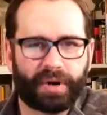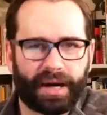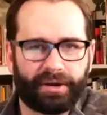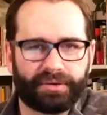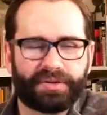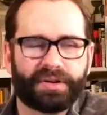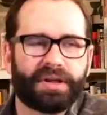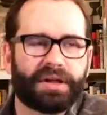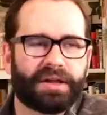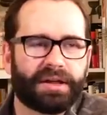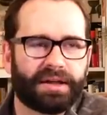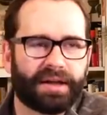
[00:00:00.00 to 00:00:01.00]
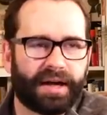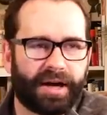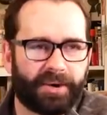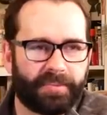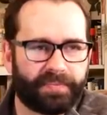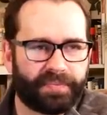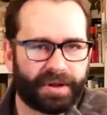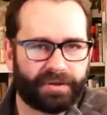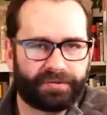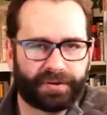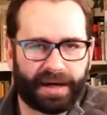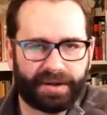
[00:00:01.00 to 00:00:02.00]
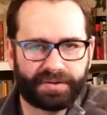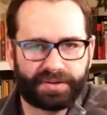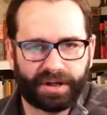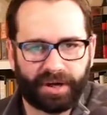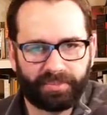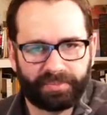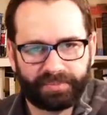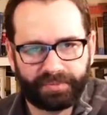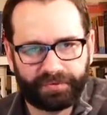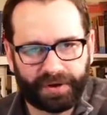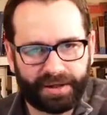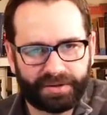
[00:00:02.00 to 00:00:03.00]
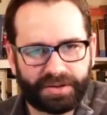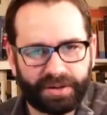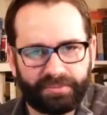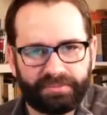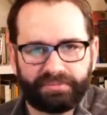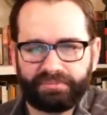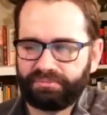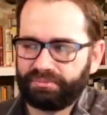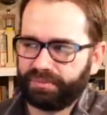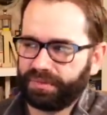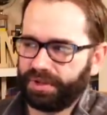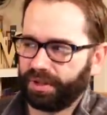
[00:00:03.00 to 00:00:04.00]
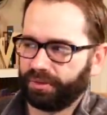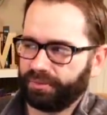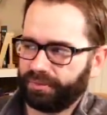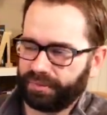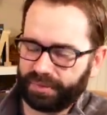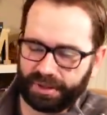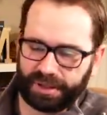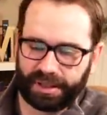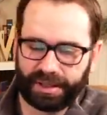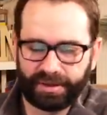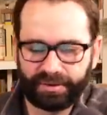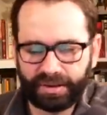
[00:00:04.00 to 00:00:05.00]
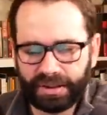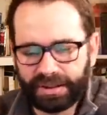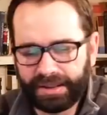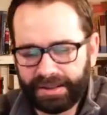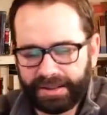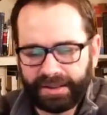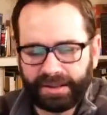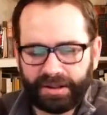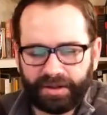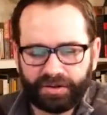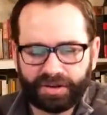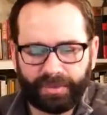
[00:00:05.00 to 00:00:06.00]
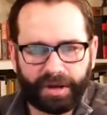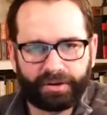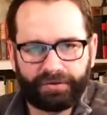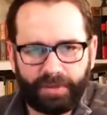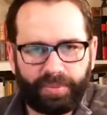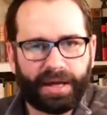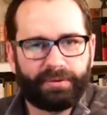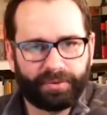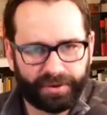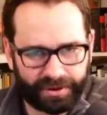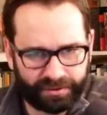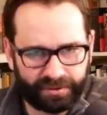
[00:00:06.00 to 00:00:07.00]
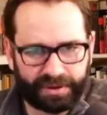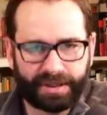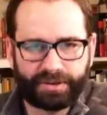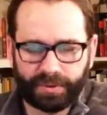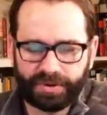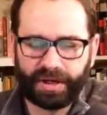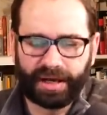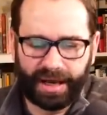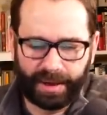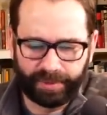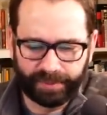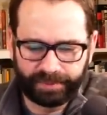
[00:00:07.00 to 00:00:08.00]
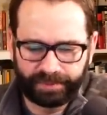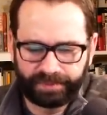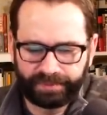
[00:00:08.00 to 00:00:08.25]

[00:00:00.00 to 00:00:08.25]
route, um, and find some find some you know uh, some other VPN, well then that's what's going to happen.